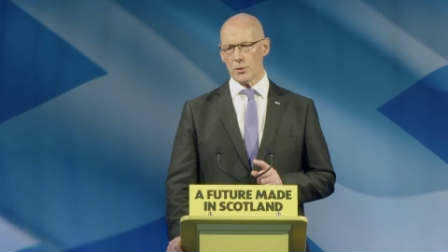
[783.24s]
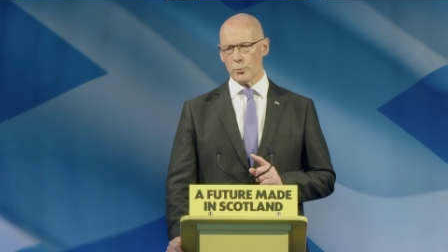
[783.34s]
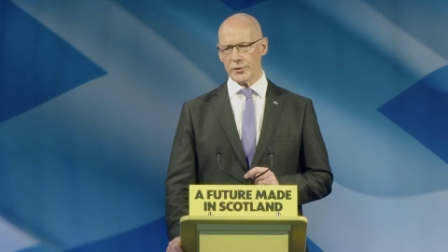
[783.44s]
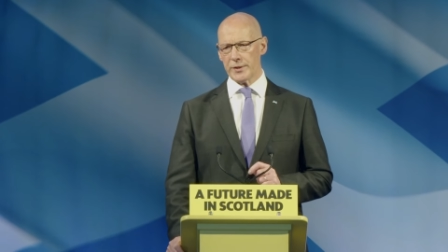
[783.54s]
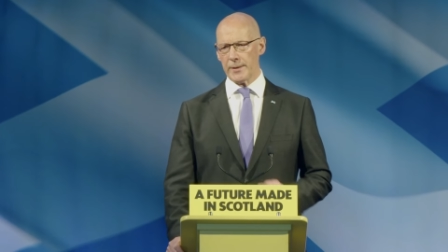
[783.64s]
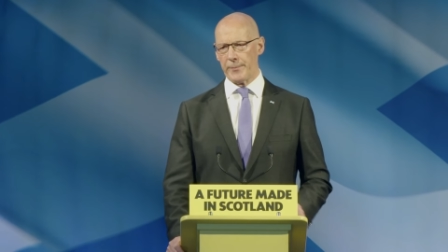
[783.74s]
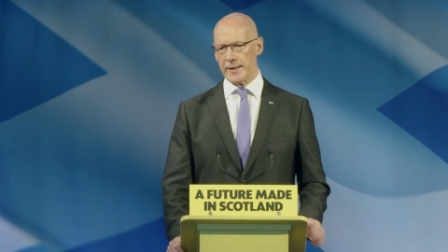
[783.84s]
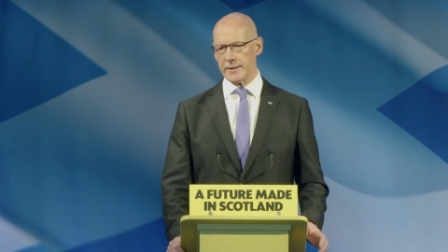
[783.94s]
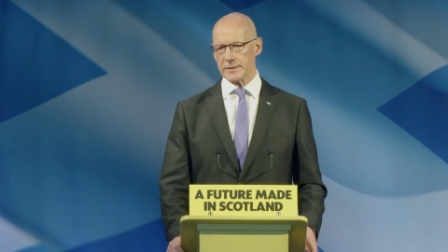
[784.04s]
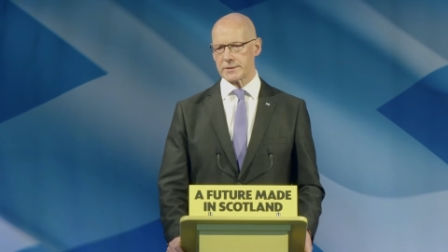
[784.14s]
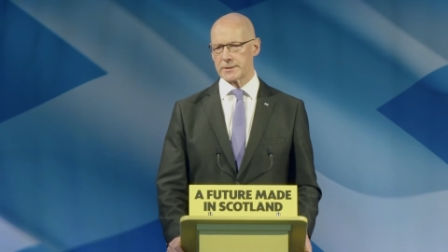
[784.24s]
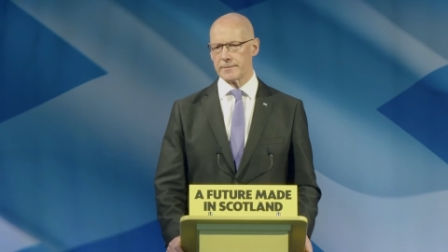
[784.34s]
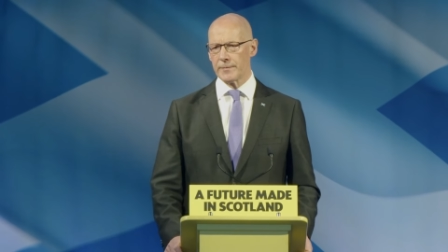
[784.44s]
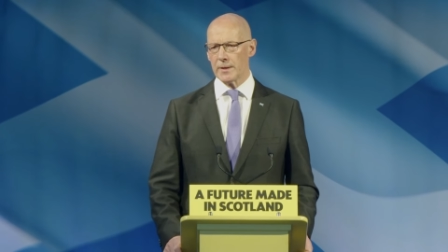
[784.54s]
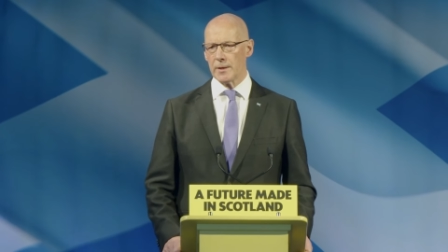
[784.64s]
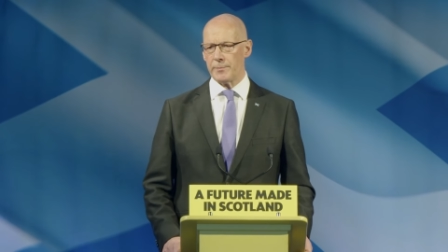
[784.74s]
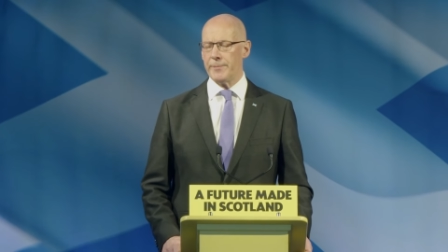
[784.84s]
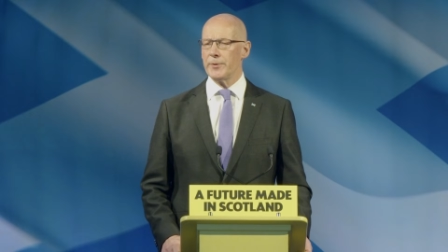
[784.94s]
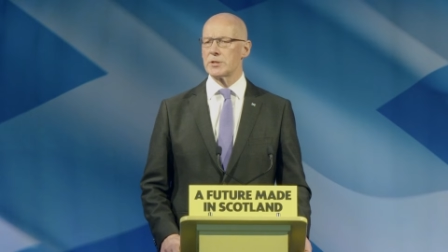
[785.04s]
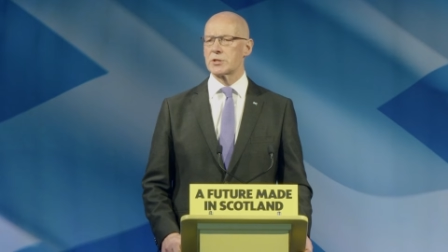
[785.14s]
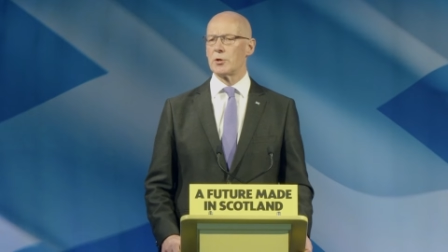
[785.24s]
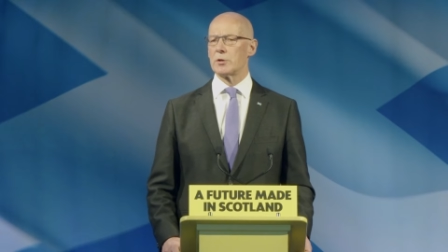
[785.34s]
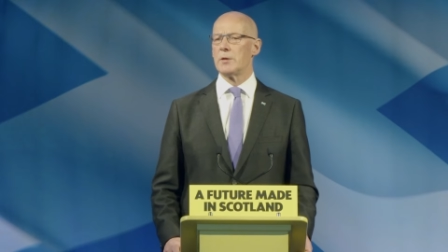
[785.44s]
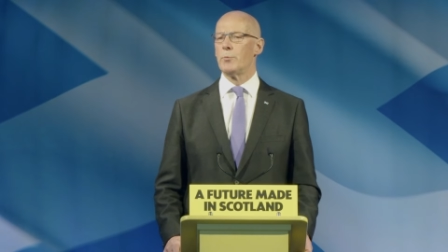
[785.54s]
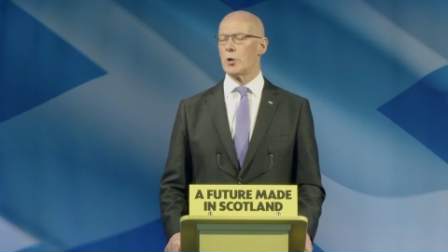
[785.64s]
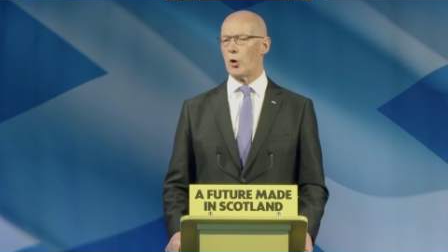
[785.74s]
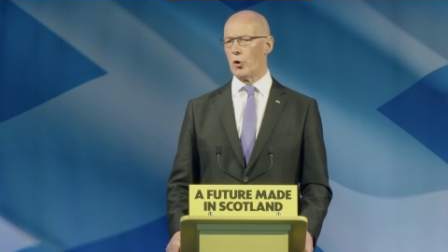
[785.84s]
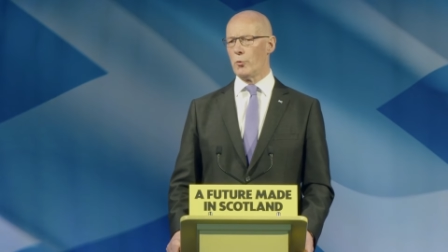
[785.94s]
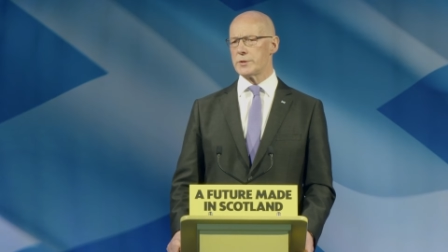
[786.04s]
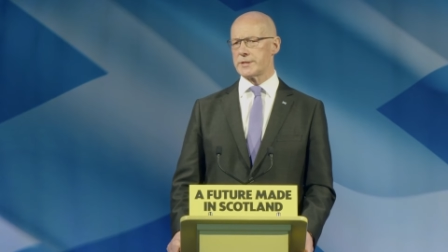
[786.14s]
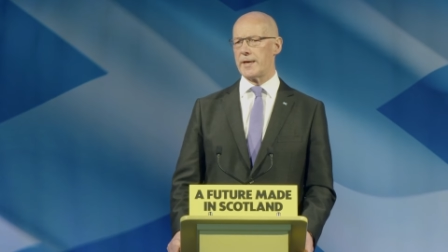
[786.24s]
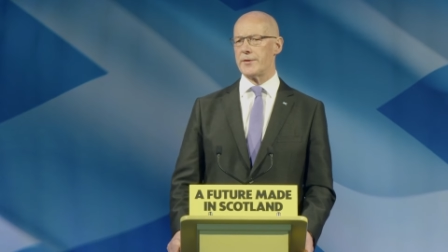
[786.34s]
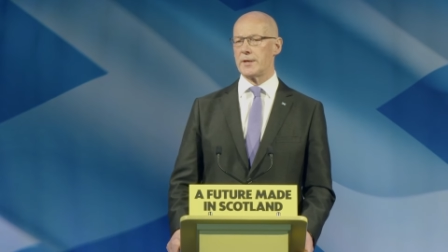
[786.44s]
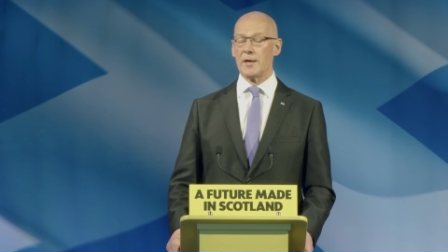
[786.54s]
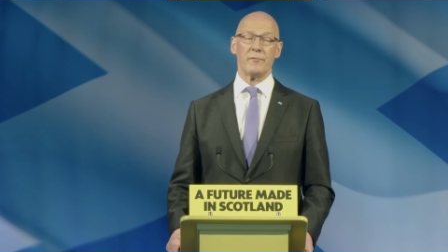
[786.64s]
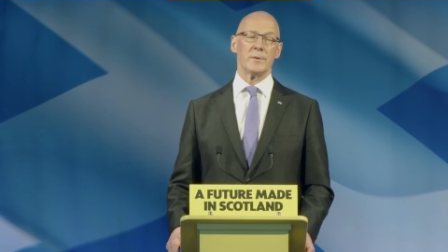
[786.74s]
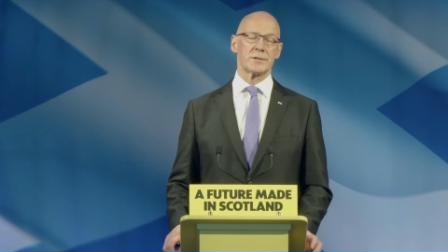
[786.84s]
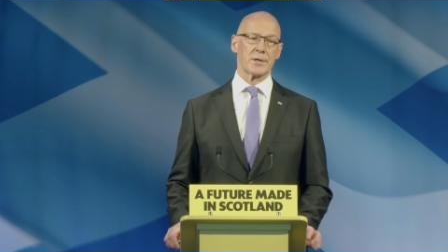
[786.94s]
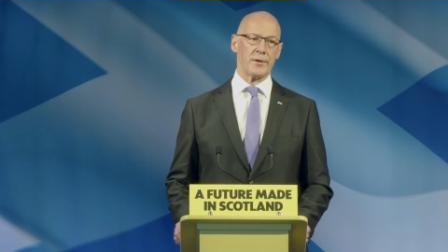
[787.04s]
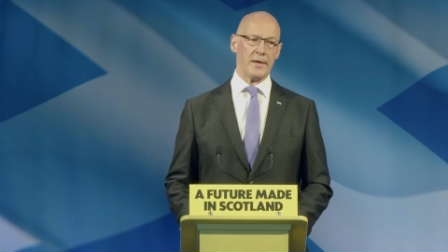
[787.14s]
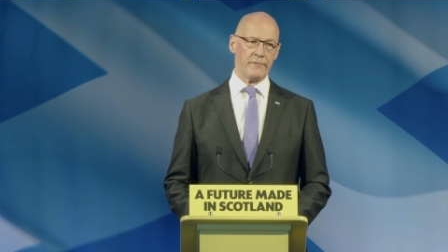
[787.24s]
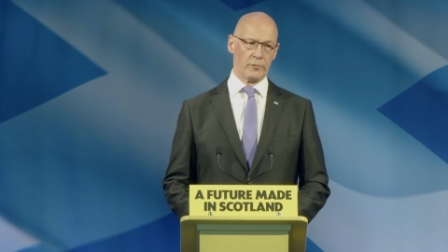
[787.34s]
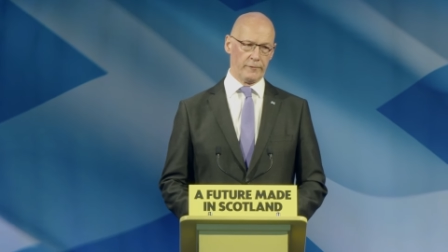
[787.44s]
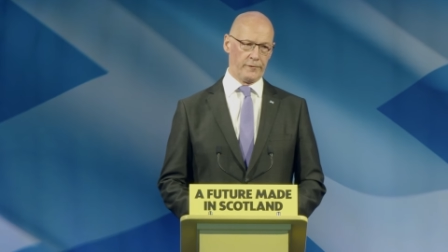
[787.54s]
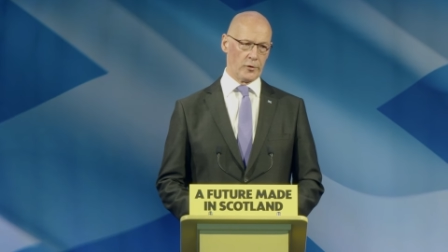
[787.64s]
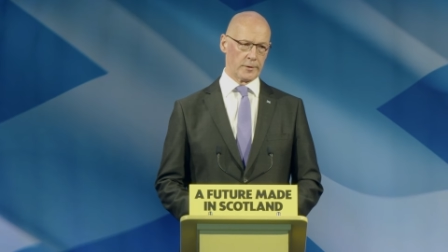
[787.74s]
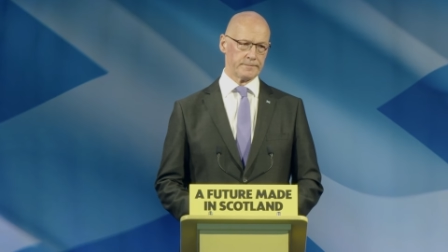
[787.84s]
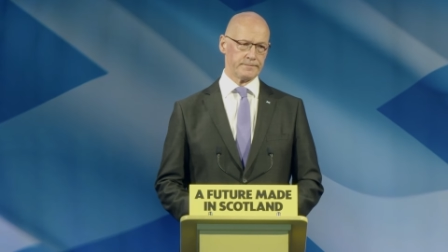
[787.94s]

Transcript: With independence, people in Scotland will always get the governments they vote for.